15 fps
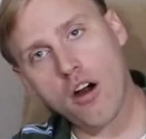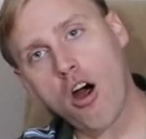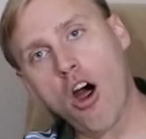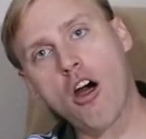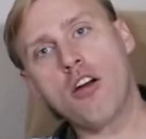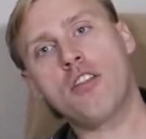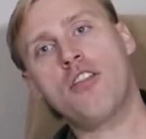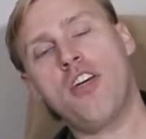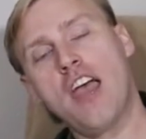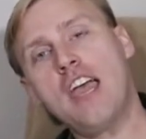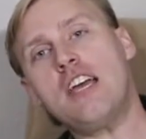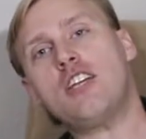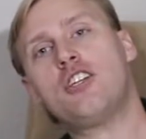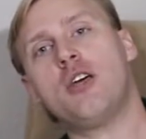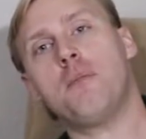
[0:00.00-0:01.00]
are
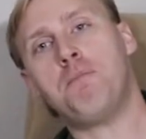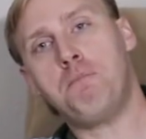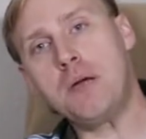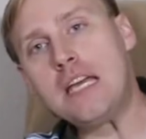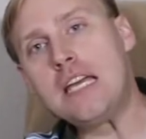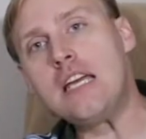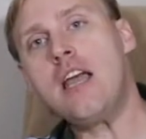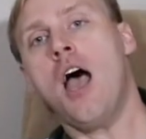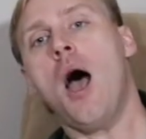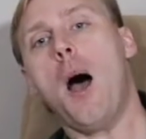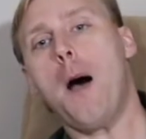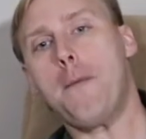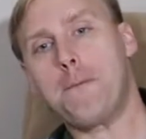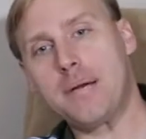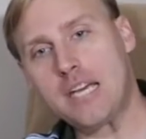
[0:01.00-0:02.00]
they to be
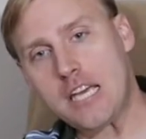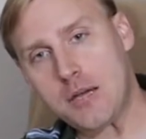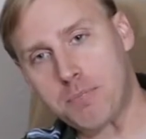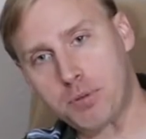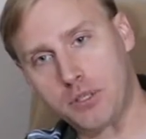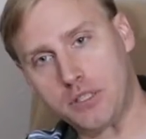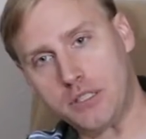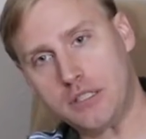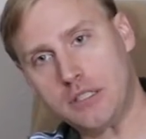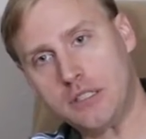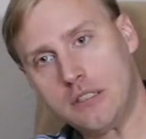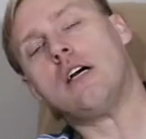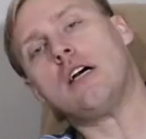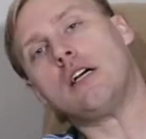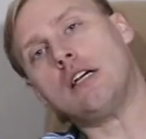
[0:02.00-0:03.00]
a people?
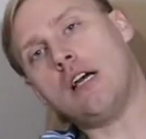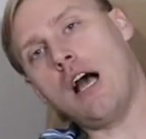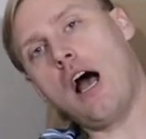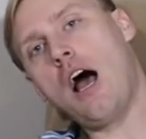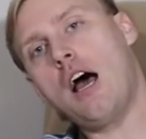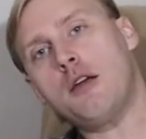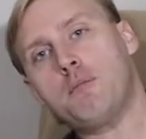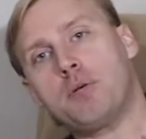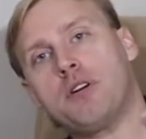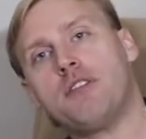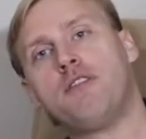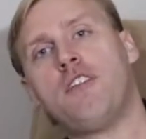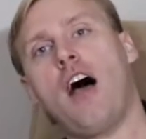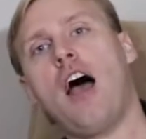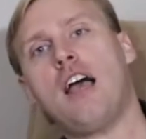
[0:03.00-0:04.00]
God
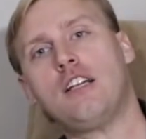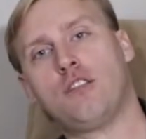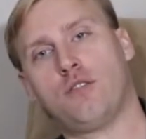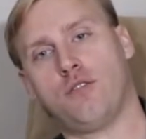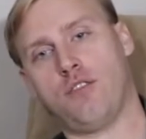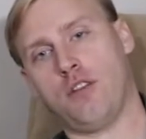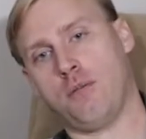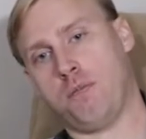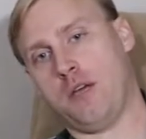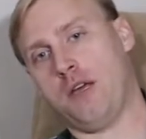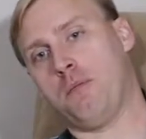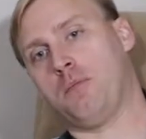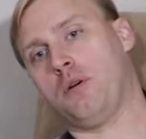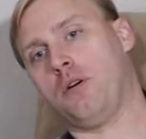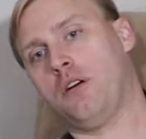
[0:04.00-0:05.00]
provides for the
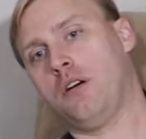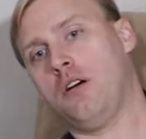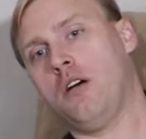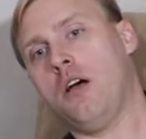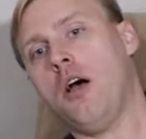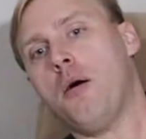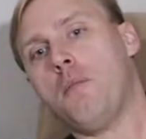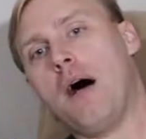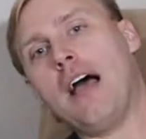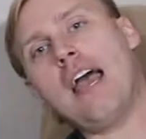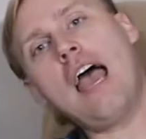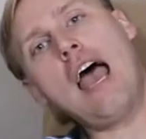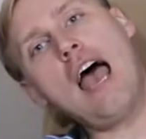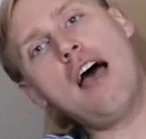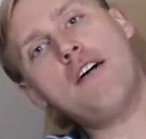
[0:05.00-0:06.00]
people by
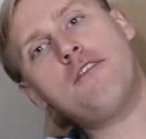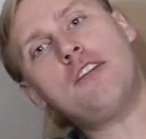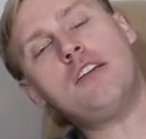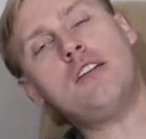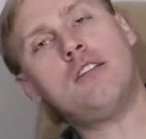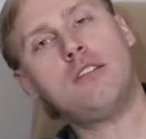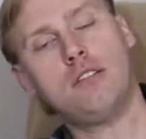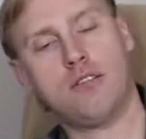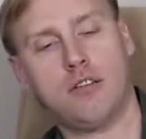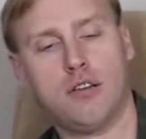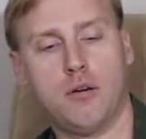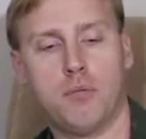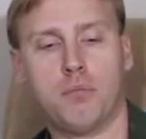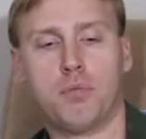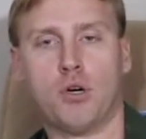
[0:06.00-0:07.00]
having
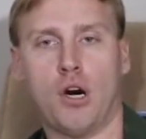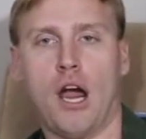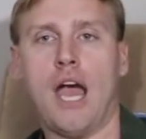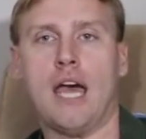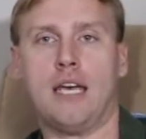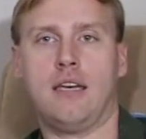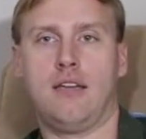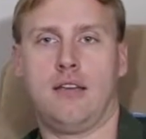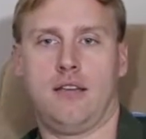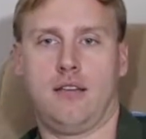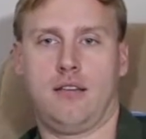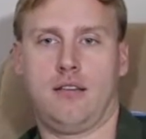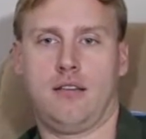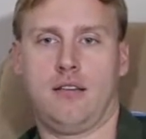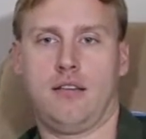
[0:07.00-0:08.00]
bread
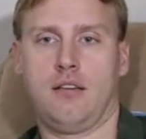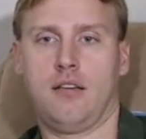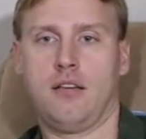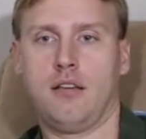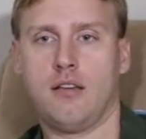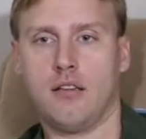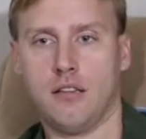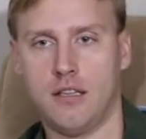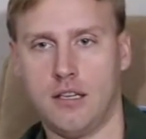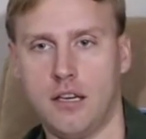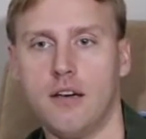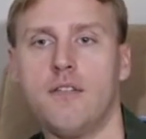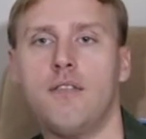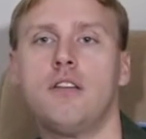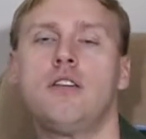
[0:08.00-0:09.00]

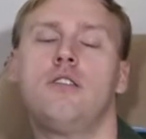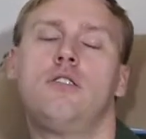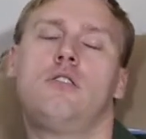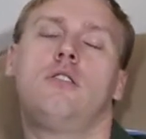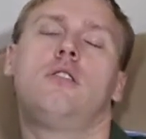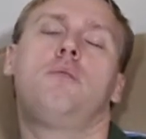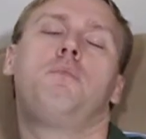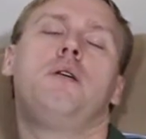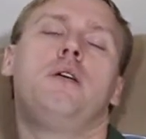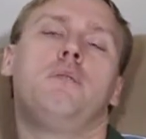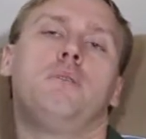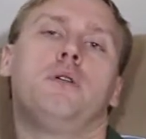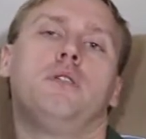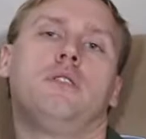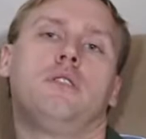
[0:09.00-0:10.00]
given to the
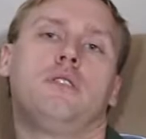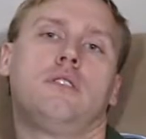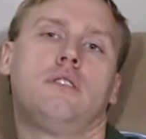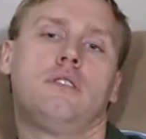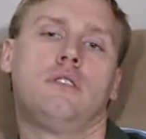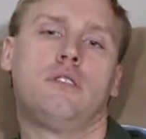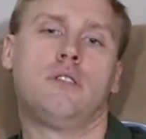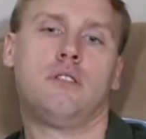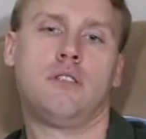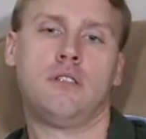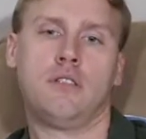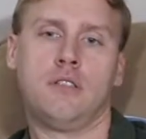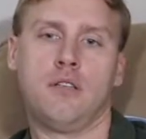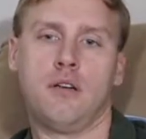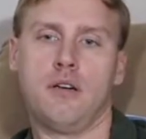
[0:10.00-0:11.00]
people.
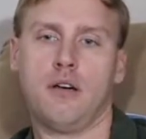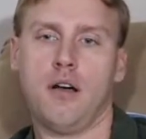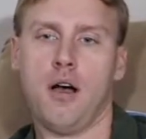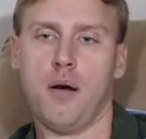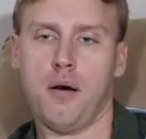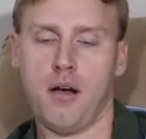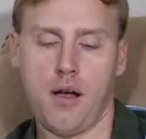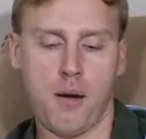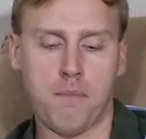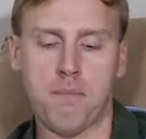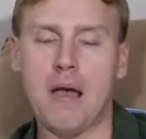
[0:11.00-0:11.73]
A